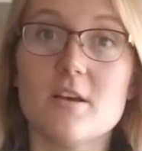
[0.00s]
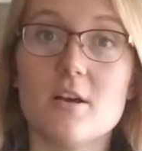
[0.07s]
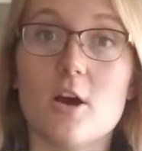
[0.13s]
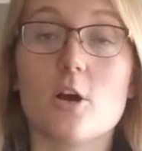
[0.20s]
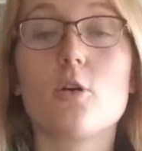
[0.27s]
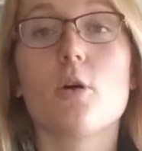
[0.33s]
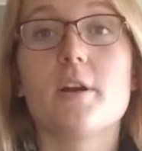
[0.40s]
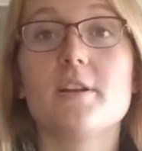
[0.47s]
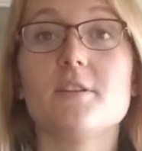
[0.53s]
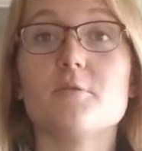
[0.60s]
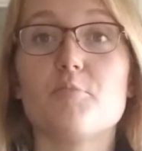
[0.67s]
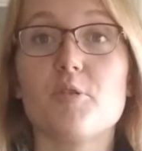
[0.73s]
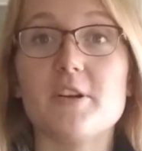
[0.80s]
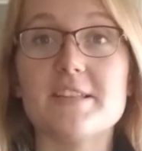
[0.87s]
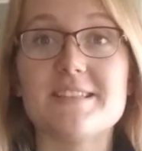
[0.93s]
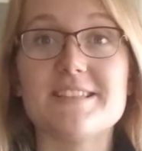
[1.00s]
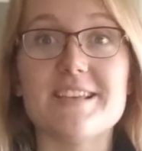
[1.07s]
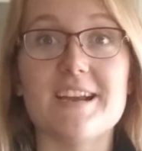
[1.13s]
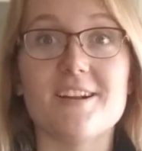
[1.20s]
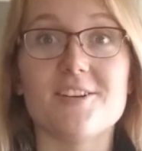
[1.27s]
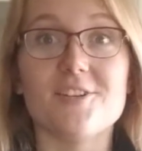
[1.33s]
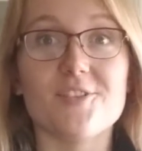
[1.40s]
According to breed
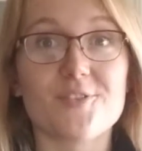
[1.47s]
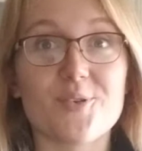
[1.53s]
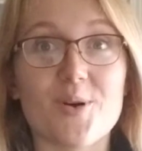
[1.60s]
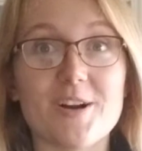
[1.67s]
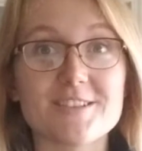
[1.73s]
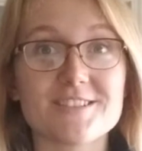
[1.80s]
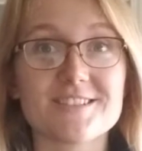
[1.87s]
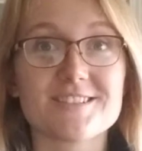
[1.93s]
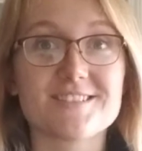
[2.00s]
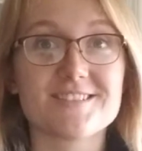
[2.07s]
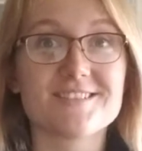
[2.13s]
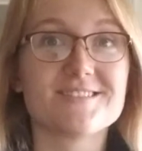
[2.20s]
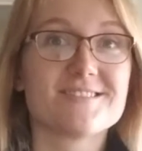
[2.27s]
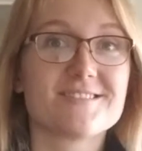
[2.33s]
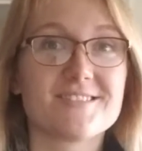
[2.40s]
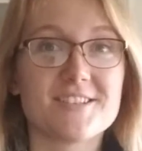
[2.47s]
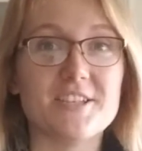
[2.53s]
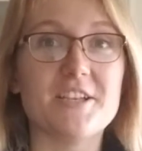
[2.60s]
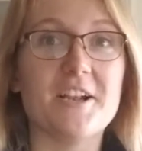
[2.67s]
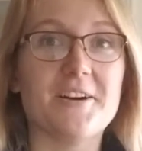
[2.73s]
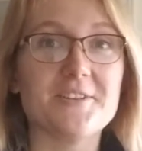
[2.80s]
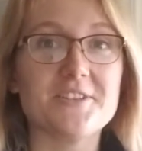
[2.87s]
standard, of course.
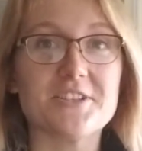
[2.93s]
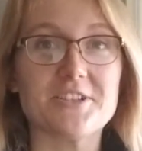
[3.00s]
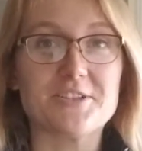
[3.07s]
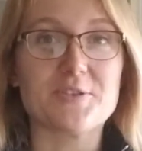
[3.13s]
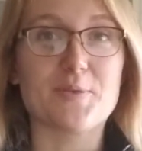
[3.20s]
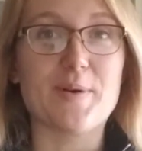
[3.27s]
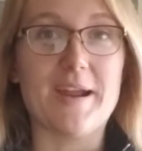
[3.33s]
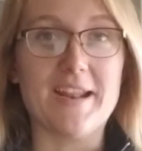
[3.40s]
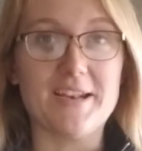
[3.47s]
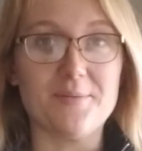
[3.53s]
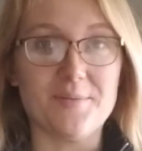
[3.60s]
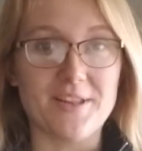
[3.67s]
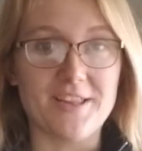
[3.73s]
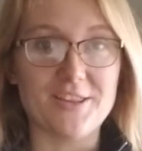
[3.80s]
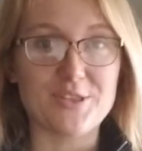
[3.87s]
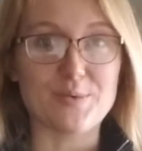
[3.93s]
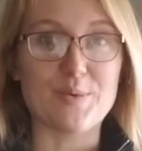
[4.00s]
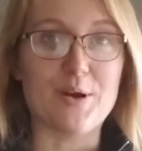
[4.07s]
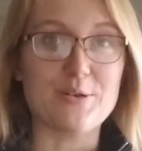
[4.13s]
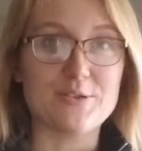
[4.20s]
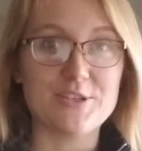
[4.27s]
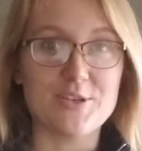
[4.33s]
You don't just randomly
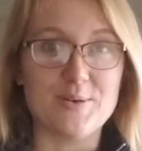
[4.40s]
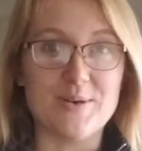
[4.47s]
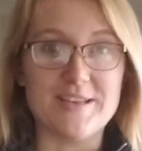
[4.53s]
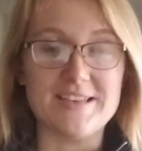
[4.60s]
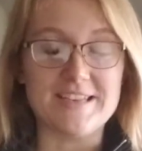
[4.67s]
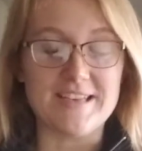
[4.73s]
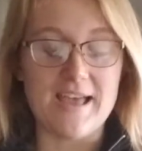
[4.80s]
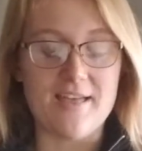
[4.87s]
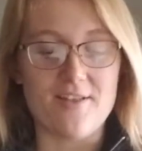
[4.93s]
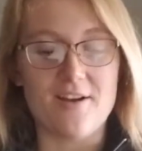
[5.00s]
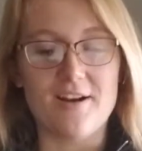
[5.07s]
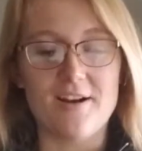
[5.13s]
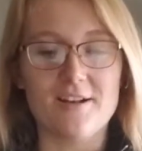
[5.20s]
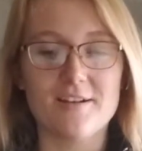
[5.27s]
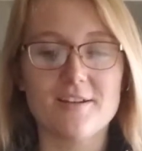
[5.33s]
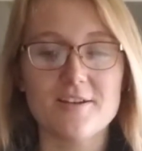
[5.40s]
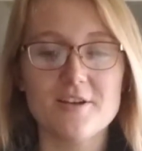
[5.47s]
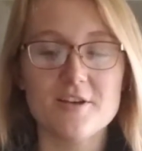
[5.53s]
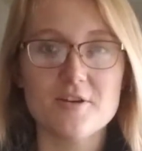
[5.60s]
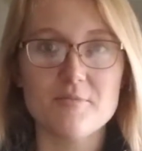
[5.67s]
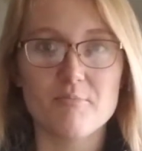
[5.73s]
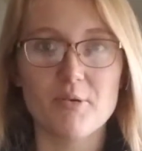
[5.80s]
throw 2 in together and
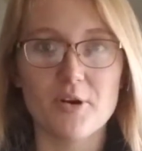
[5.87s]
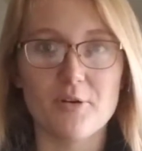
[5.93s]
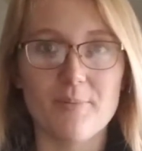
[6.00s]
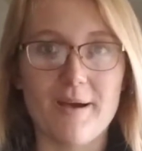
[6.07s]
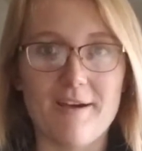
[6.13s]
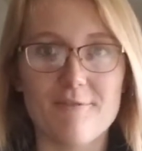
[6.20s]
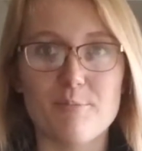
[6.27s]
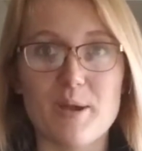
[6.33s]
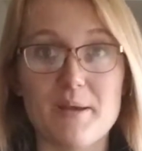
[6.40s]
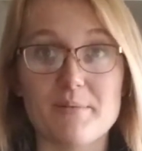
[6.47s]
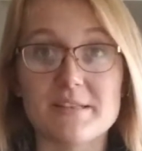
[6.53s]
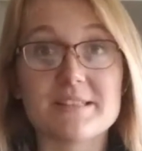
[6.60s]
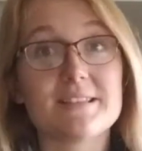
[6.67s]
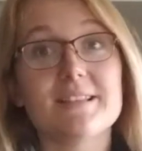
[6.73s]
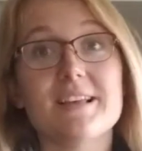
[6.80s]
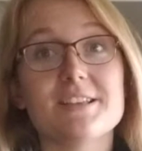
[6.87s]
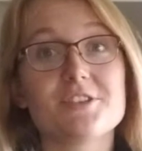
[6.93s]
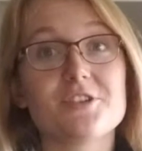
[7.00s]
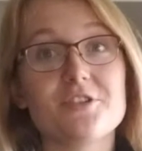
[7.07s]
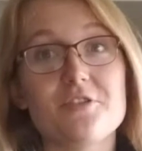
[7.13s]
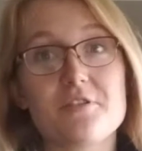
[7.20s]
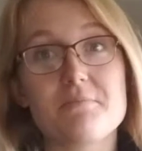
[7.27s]
boom, have babies, unless
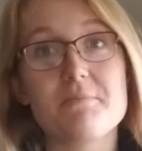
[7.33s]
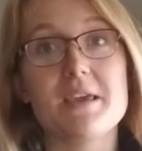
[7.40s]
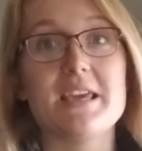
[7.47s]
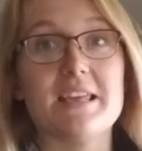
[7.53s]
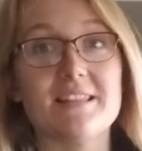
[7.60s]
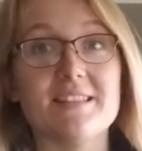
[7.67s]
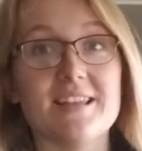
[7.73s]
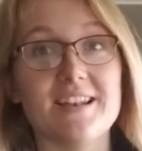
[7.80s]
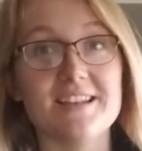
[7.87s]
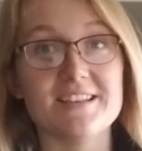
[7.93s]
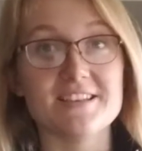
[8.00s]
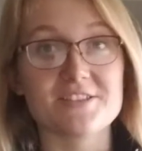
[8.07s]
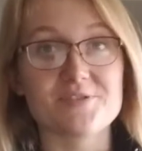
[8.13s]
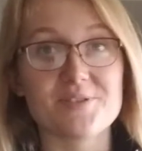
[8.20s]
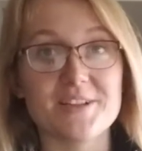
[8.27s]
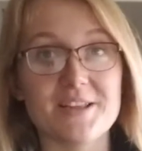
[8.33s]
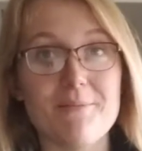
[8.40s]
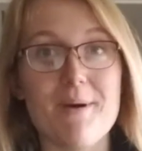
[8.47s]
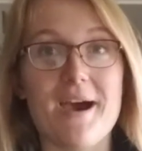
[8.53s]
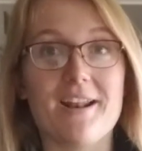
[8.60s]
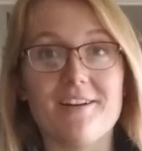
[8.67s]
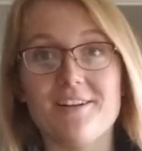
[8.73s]
you're doing meat, then it doesn't really
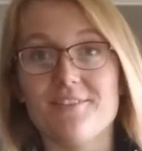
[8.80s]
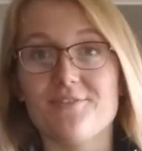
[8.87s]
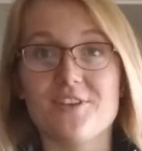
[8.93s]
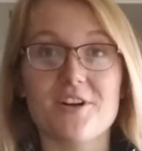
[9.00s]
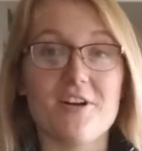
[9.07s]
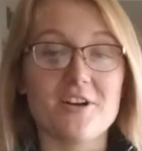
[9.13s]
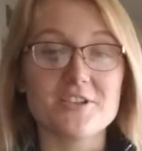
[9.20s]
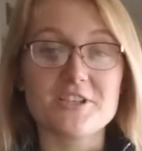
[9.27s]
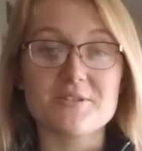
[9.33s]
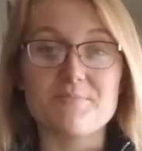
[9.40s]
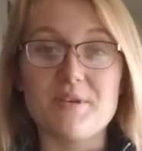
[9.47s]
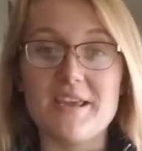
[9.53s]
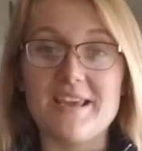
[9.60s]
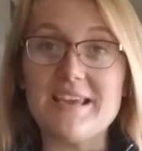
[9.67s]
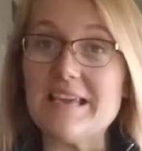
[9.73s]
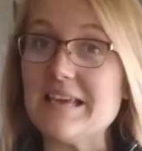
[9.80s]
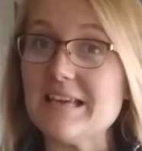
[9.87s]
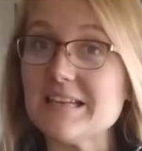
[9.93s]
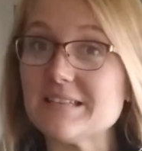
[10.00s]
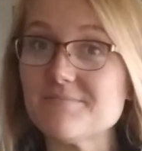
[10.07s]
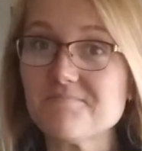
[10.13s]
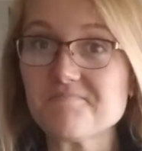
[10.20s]
matter. If they're all just being
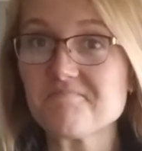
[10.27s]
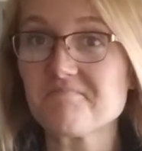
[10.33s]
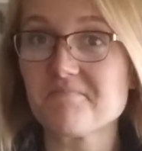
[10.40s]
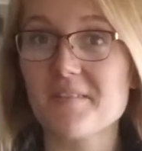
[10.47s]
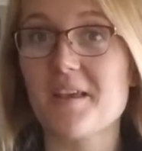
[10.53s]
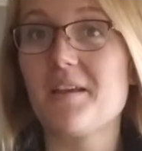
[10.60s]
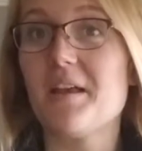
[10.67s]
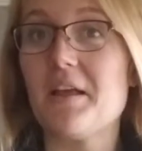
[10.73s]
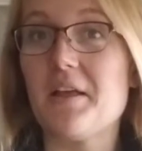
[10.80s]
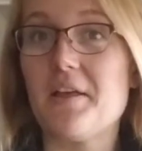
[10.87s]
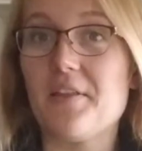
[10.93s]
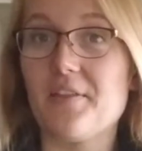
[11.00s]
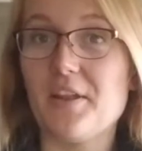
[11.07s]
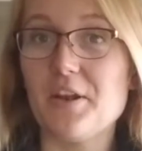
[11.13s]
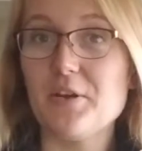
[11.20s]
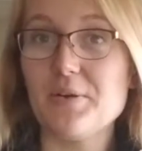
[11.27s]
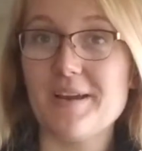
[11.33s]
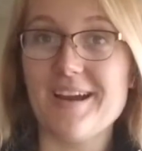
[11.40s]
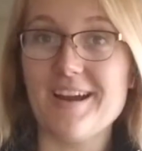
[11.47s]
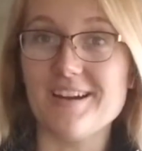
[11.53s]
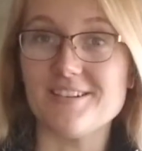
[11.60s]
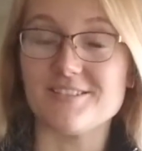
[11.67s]
eaten, then who
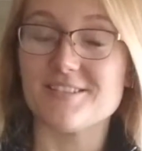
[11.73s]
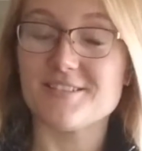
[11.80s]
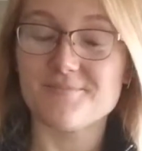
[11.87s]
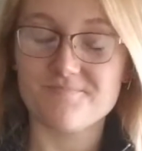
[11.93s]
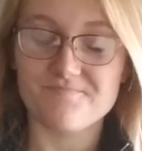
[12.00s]
cares?